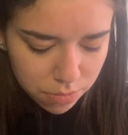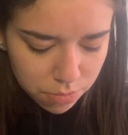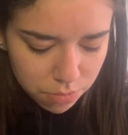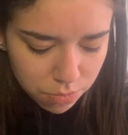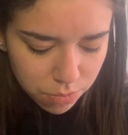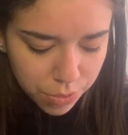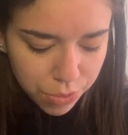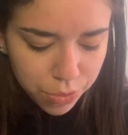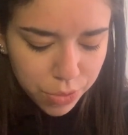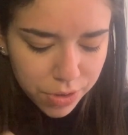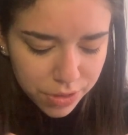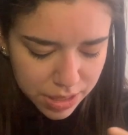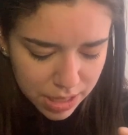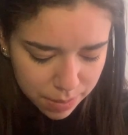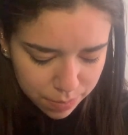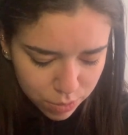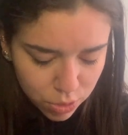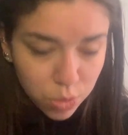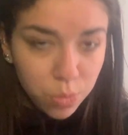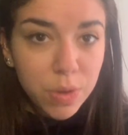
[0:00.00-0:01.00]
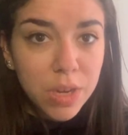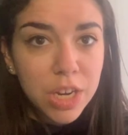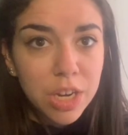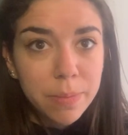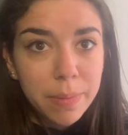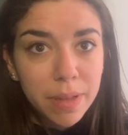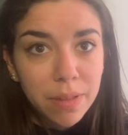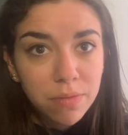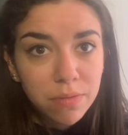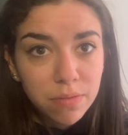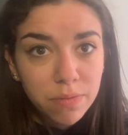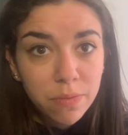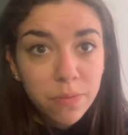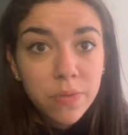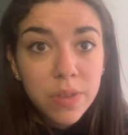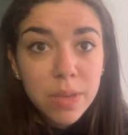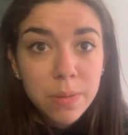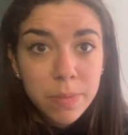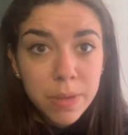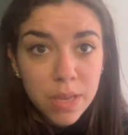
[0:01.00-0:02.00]
well, throughout the episode, we hear about
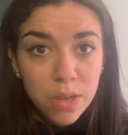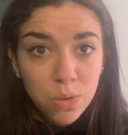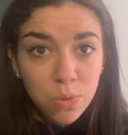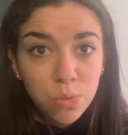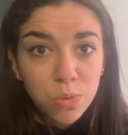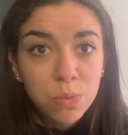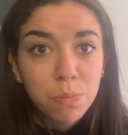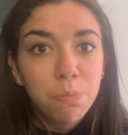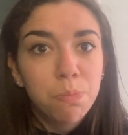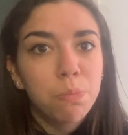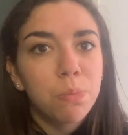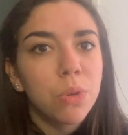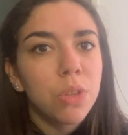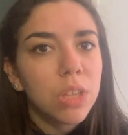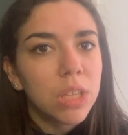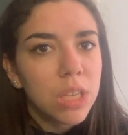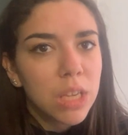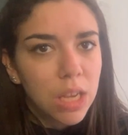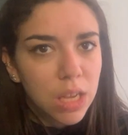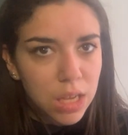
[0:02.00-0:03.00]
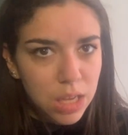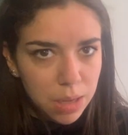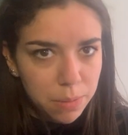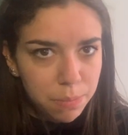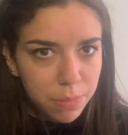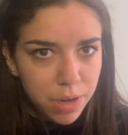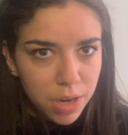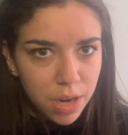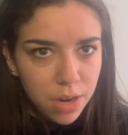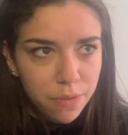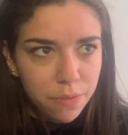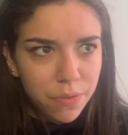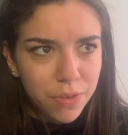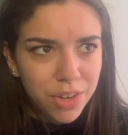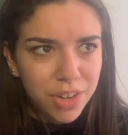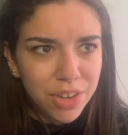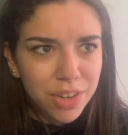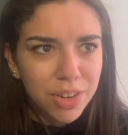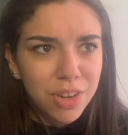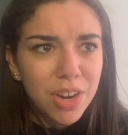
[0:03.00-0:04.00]
Phoebe, who's bullying Kimber
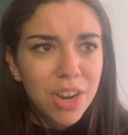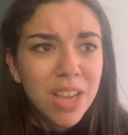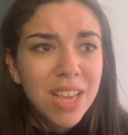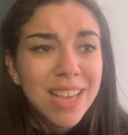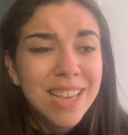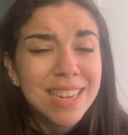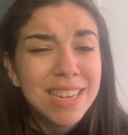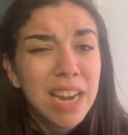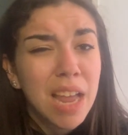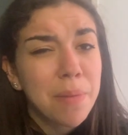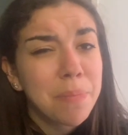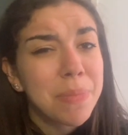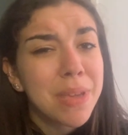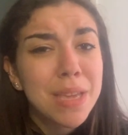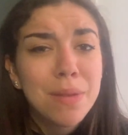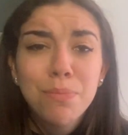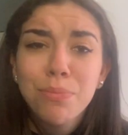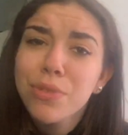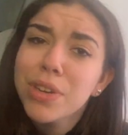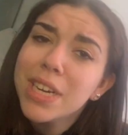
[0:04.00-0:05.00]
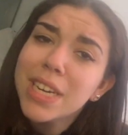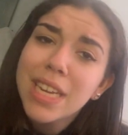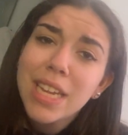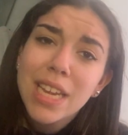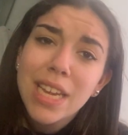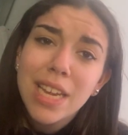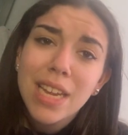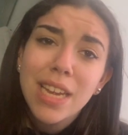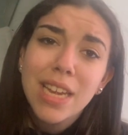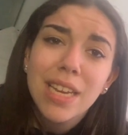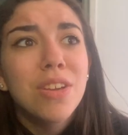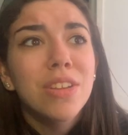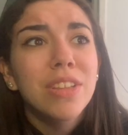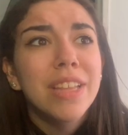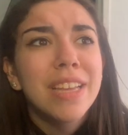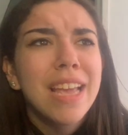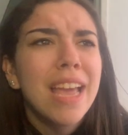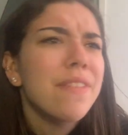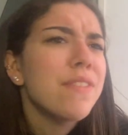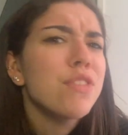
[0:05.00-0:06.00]
for not being pretty,
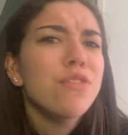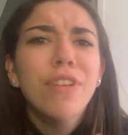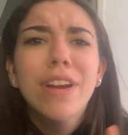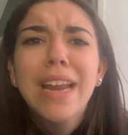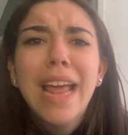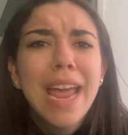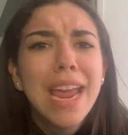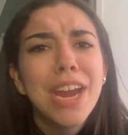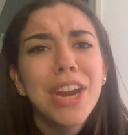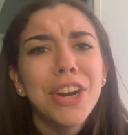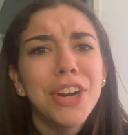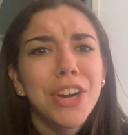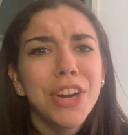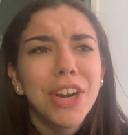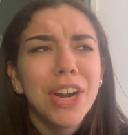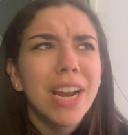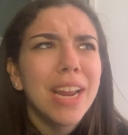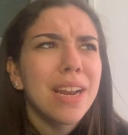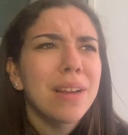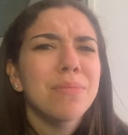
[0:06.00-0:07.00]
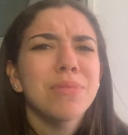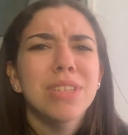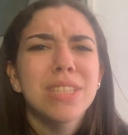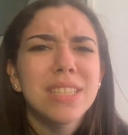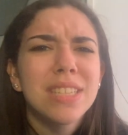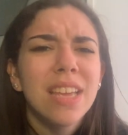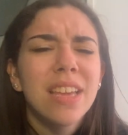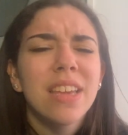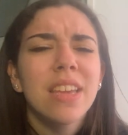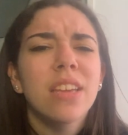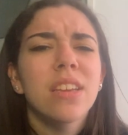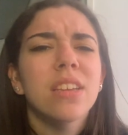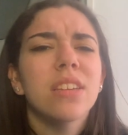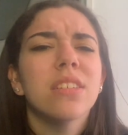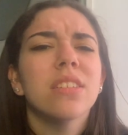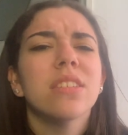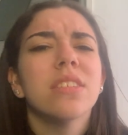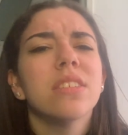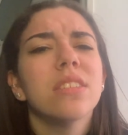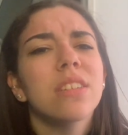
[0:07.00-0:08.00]
like having red hair. And I'm just like,
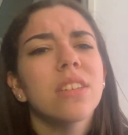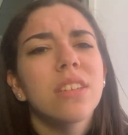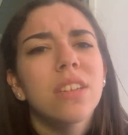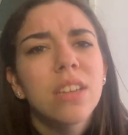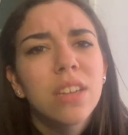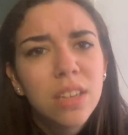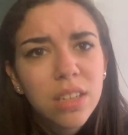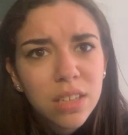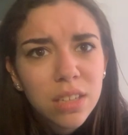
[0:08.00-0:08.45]
ugh,